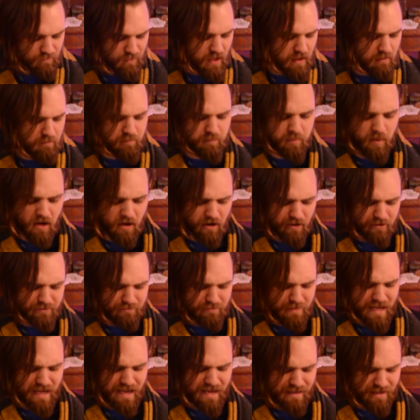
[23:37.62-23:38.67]
A bald
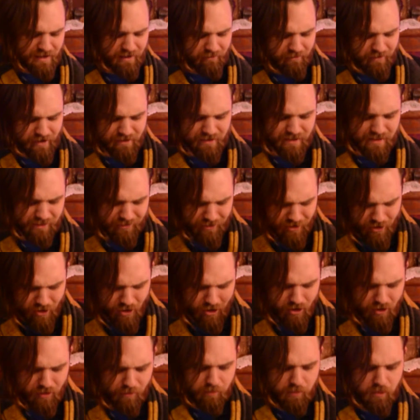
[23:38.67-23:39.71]
man in a very
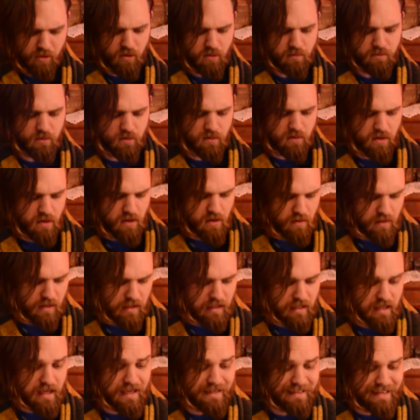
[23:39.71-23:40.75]
long purple coat
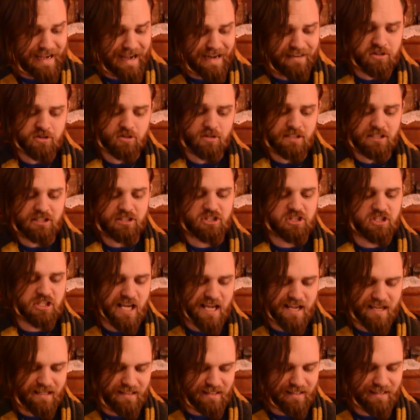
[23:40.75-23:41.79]
had actually
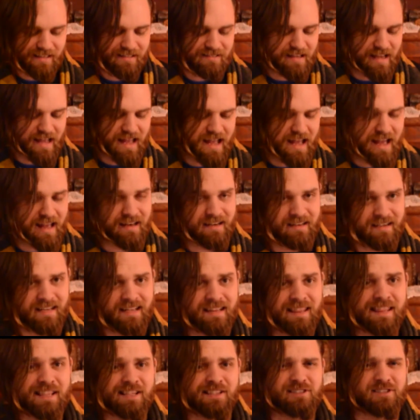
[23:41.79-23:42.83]
shaken his hand
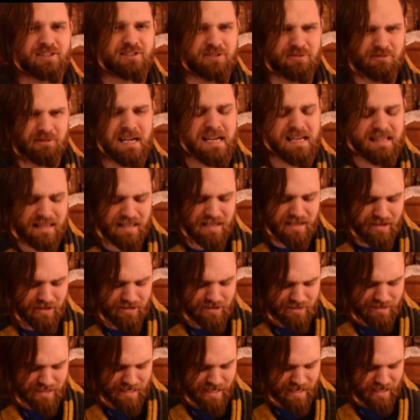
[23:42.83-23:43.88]
in the street the
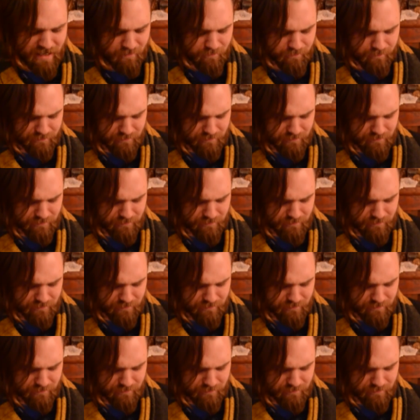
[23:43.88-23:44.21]
other day,